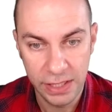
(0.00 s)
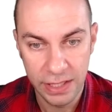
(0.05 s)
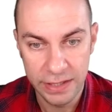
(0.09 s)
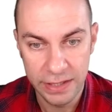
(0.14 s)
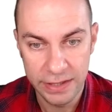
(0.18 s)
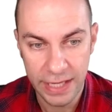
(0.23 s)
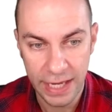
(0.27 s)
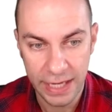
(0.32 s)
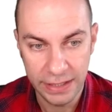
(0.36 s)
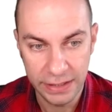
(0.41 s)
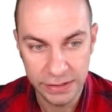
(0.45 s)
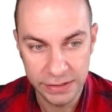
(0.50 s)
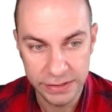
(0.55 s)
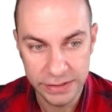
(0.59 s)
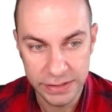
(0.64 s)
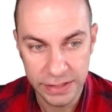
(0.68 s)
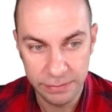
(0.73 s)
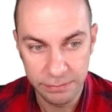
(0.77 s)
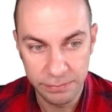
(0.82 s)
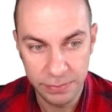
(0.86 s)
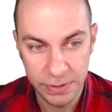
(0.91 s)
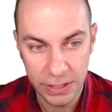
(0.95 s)
that is
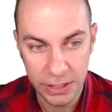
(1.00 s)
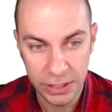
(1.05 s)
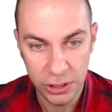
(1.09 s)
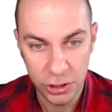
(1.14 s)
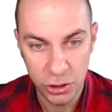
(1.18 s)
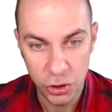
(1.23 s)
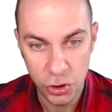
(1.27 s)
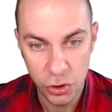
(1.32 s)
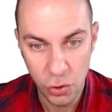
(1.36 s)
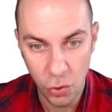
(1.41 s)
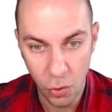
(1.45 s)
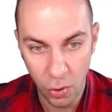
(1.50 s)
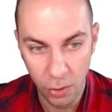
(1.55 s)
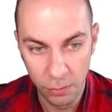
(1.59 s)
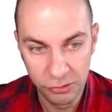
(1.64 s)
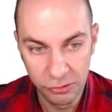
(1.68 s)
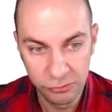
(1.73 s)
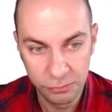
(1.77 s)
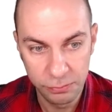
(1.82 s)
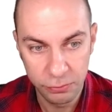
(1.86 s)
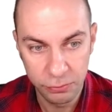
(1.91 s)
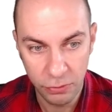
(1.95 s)
simply
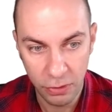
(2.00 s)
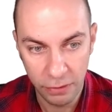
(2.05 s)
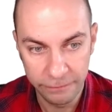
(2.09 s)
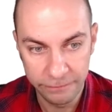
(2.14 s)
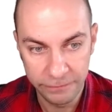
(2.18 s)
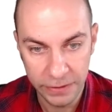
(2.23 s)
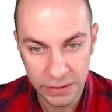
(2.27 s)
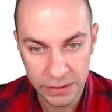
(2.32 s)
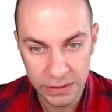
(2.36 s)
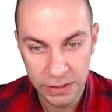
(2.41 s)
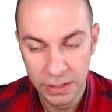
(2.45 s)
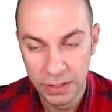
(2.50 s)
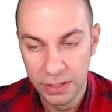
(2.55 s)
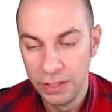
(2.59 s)
normal profit.